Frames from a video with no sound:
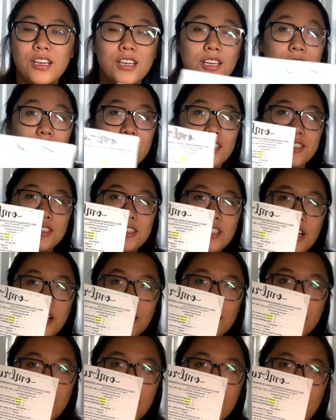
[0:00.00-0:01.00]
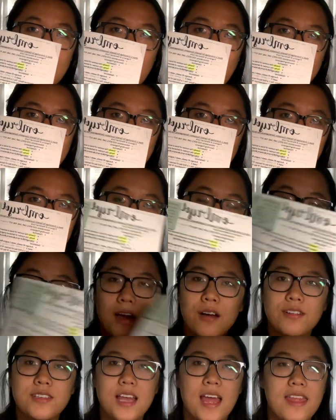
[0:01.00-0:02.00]
So I type them
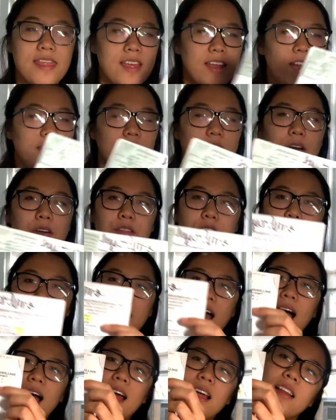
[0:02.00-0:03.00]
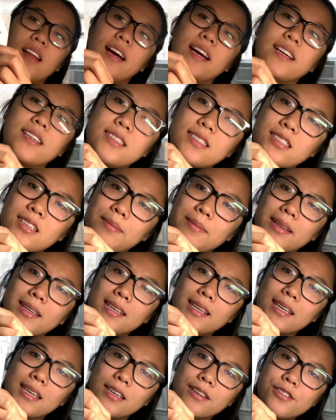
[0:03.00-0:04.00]
out, and then I go through and highlight some of
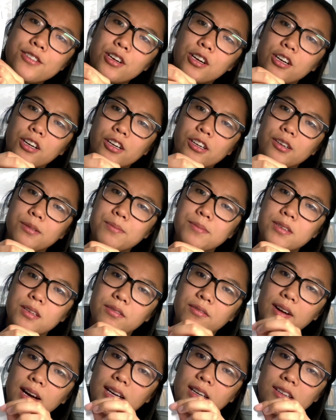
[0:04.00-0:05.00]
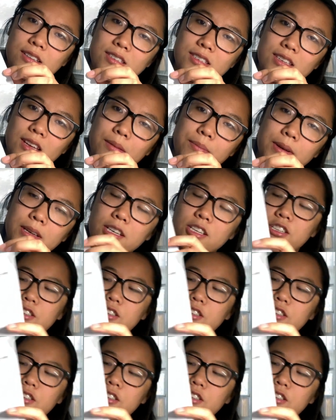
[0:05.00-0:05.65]
the key terms and write in some additional